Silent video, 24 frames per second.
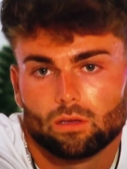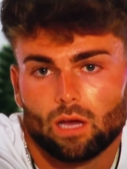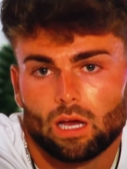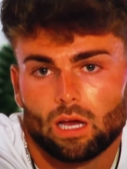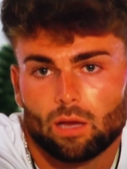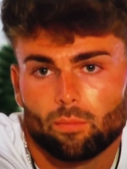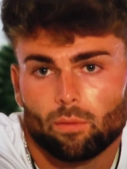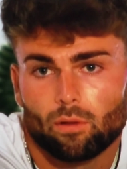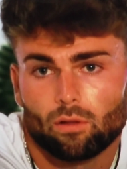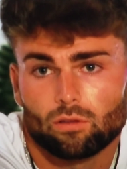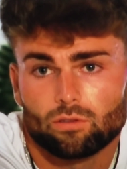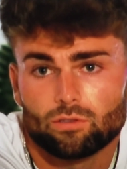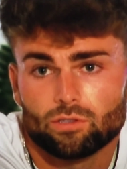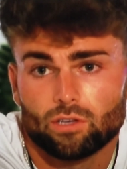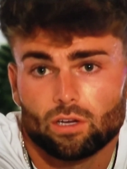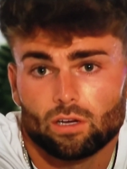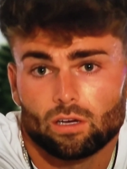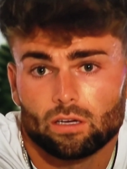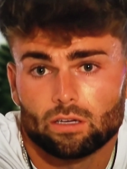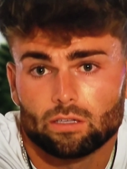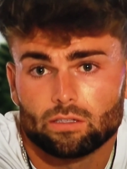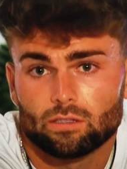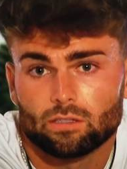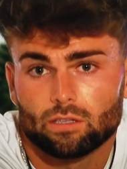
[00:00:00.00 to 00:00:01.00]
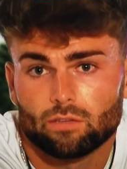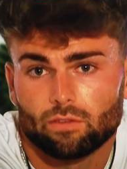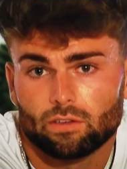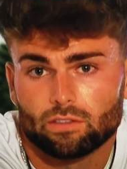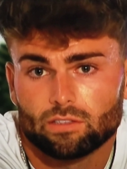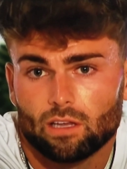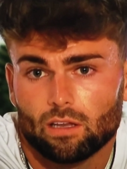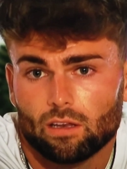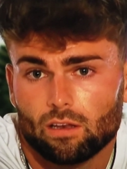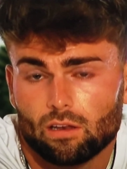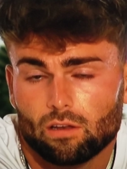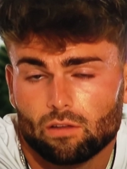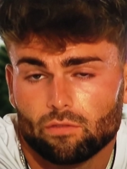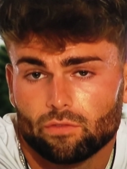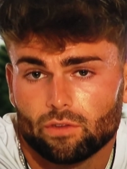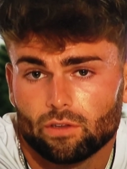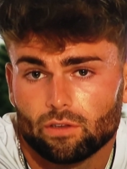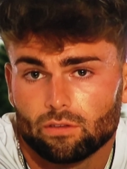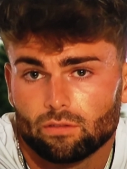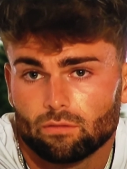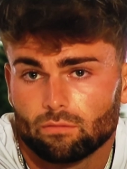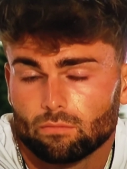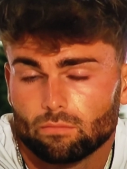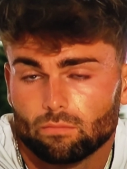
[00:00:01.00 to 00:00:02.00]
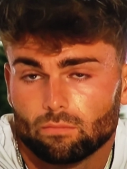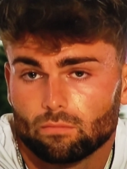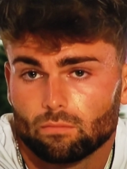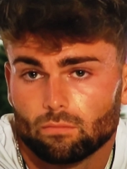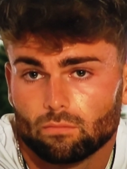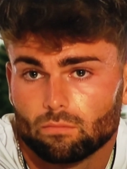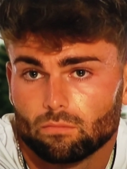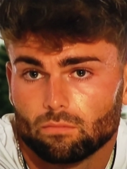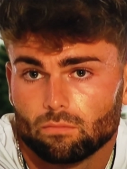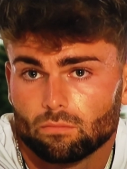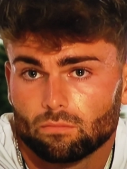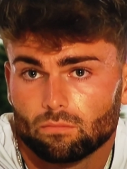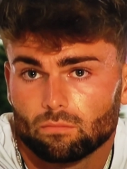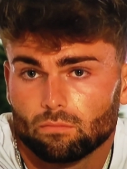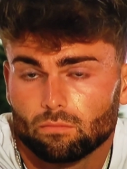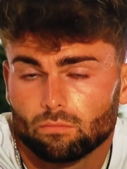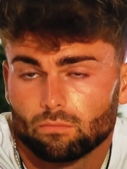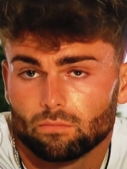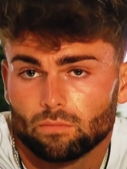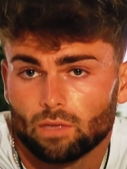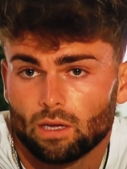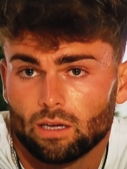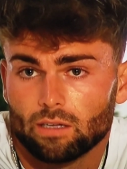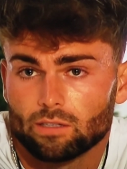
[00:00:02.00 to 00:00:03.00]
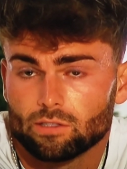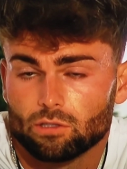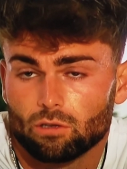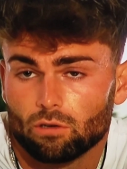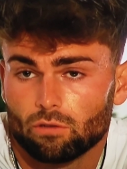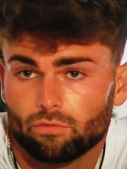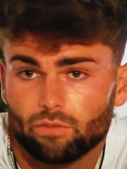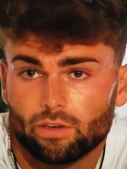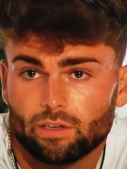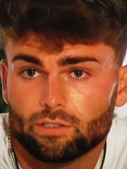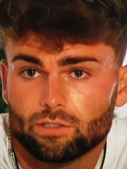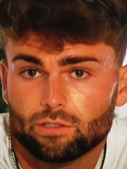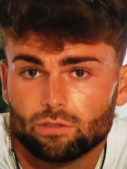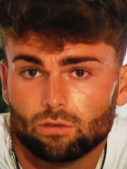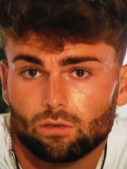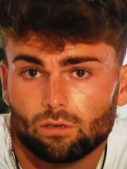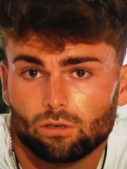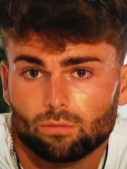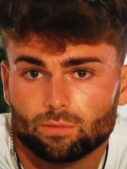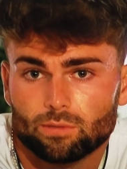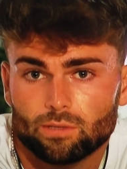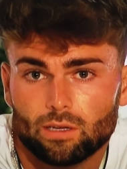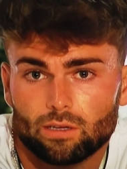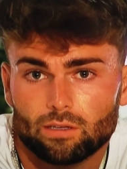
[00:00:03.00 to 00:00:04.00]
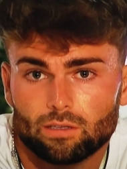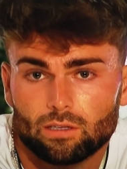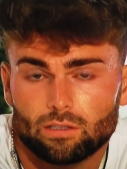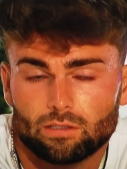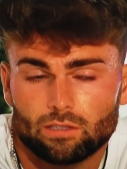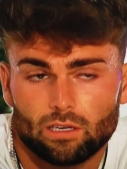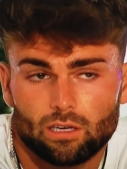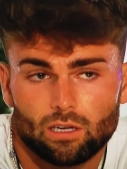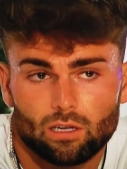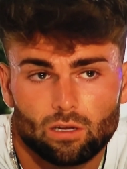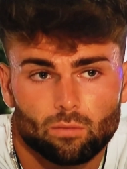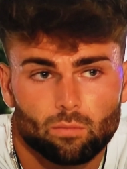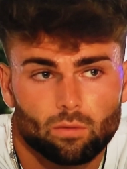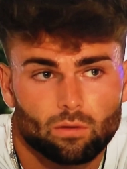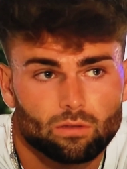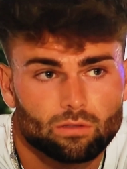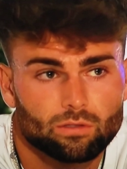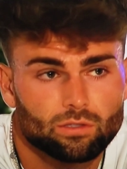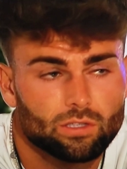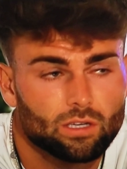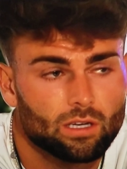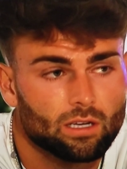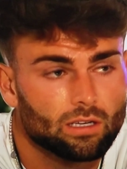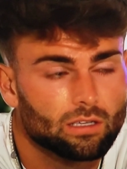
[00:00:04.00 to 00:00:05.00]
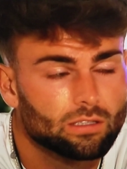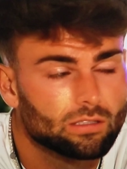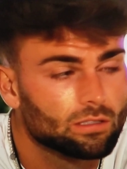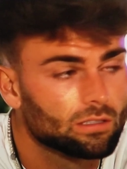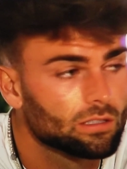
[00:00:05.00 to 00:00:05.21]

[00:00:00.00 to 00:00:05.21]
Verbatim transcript: I apologise if I said anything like to offend you or upset you. I said I apologise.